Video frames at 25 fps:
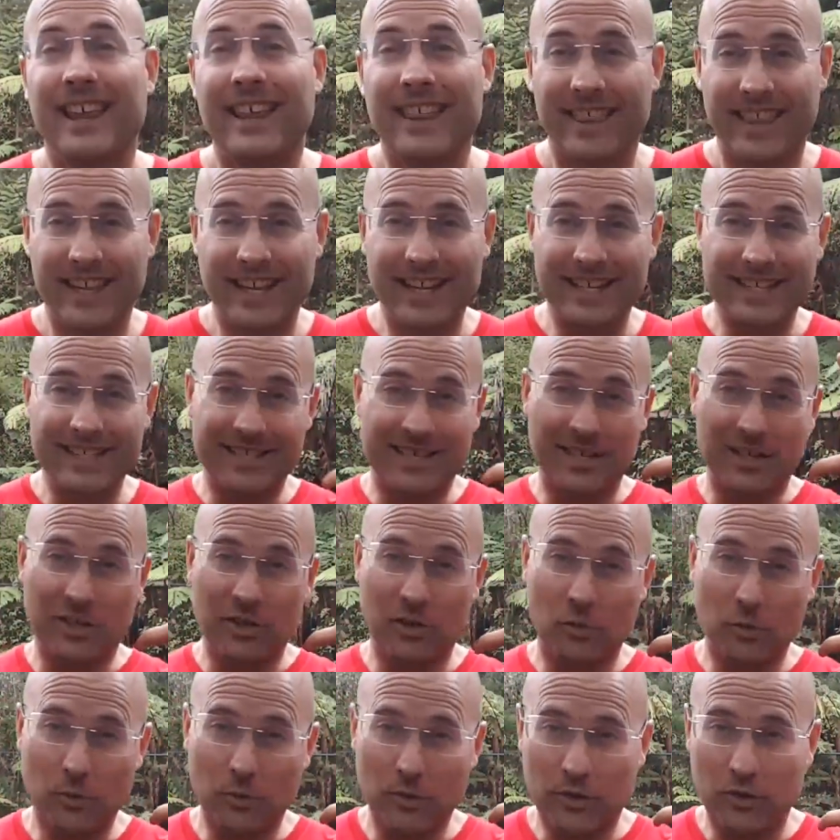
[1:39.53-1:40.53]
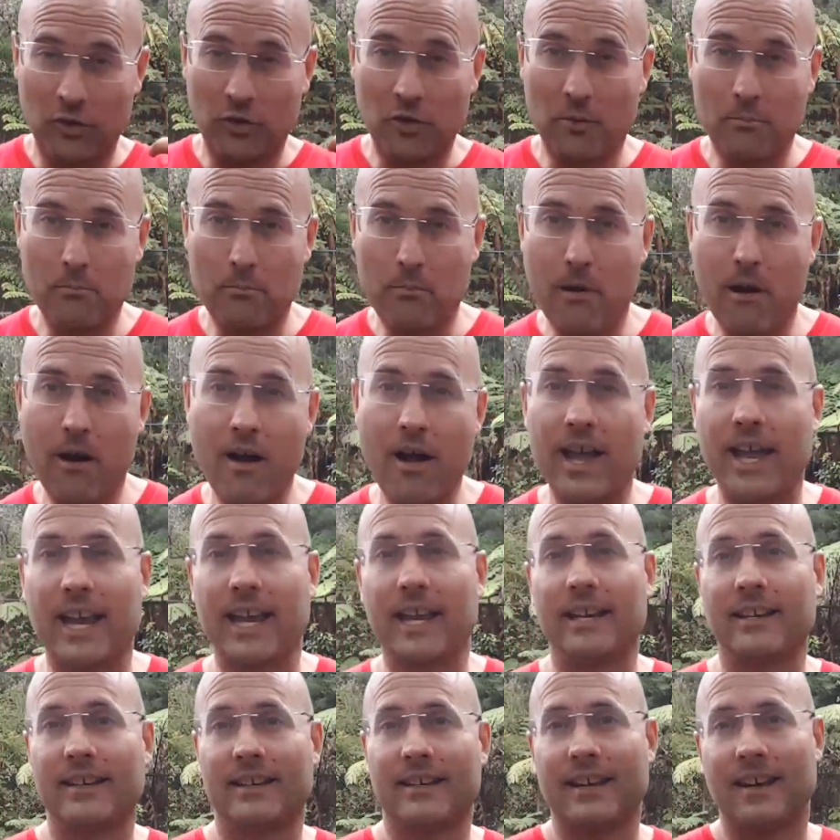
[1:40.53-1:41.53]
Things to do with your
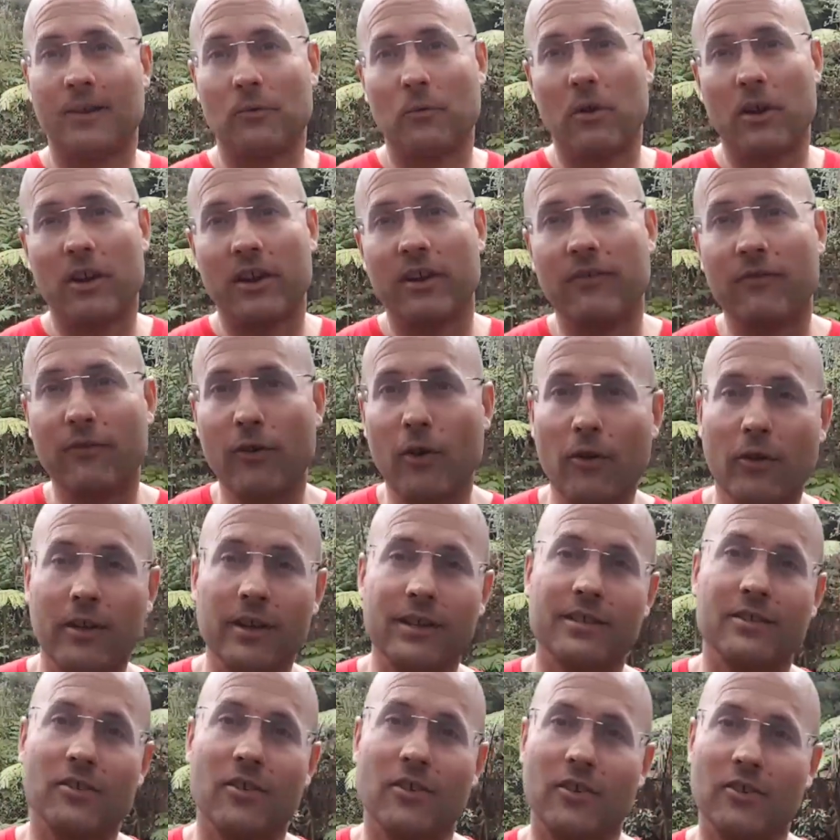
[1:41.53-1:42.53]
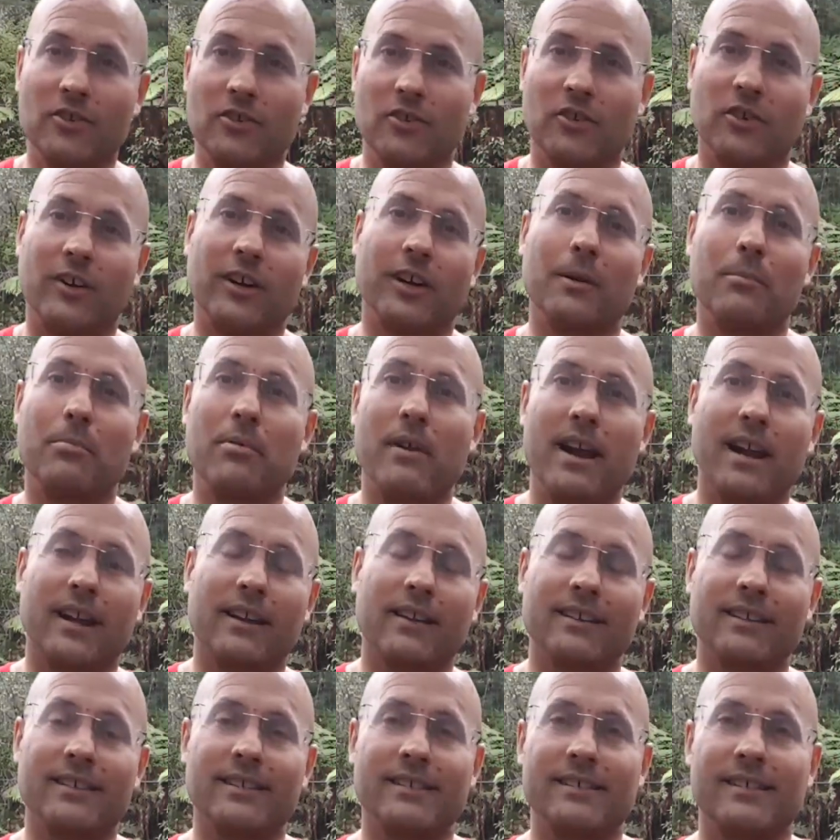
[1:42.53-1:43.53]
mind and what you focus on during a
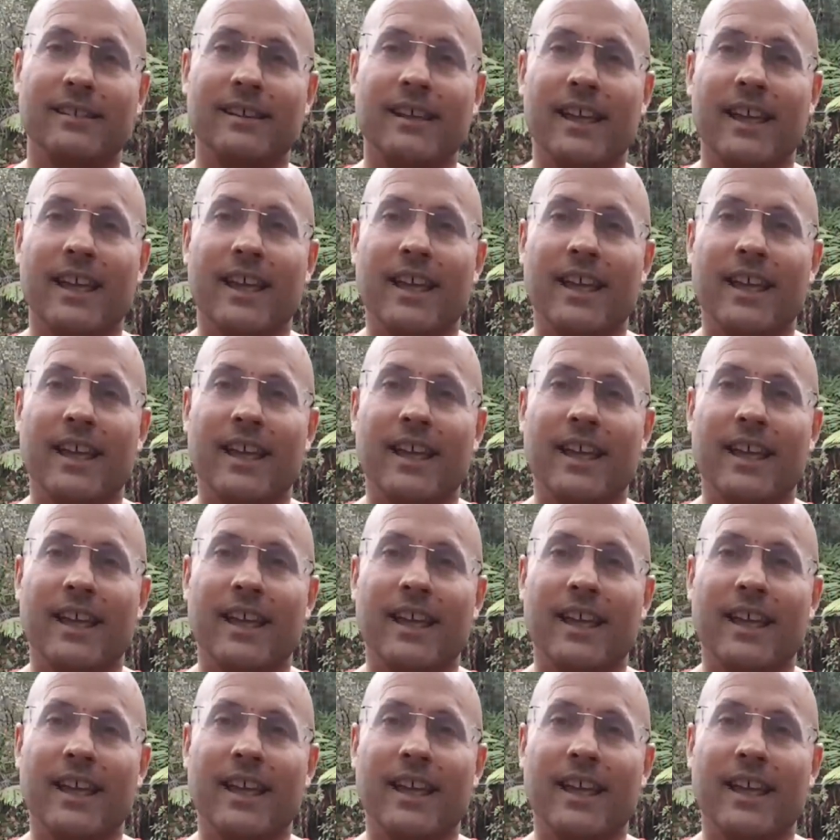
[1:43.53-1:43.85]
practice.